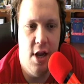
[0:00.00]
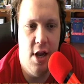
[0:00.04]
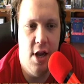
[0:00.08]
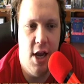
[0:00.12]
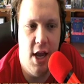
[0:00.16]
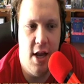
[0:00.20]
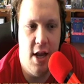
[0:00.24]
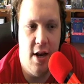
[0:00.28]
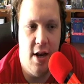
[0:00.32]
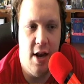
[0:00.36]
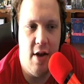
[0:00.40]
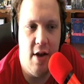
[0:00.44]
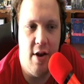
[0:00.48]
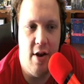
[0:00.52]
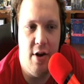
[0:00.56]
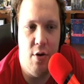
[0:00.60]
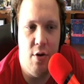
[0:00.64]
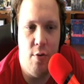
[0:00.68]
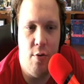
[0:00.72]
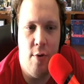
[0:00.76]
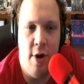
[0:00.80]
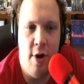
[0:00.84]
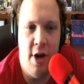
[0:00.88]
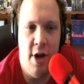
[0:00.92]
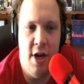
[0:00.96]
And now I don't
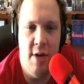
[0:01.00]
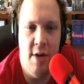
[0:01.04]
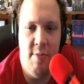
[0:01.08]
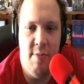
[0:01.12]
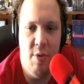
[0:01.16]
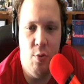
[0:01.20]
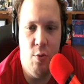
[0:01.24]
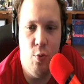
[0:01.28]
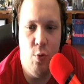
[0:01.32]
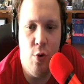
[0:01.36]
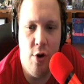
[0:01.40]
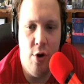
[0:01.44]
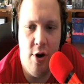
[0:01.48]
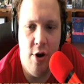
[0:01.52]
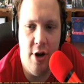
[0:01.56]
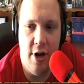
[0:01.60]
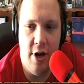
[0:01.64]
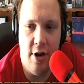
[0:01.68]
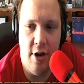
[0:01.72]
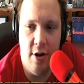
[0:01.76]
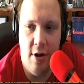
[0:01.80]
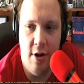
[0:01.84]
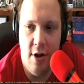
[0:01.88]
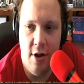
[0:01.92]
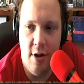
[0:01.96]
want you to be worried,
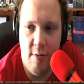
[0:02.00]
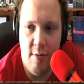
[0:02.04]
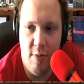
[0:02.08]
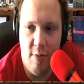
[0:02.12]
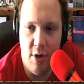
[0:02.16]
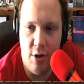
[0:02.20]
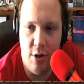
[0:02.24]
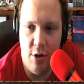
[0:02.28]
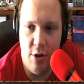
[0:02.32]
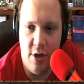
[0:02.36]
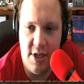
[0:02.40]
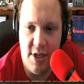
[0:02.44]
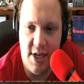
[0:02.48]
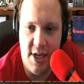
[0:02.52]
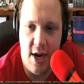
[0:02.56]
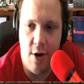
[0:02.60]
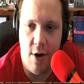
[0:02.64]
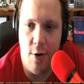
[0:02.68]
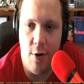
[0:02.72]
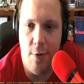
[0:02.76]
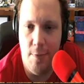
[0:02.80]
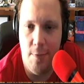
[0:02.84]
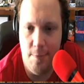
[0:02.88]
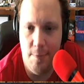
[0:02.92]
but look down.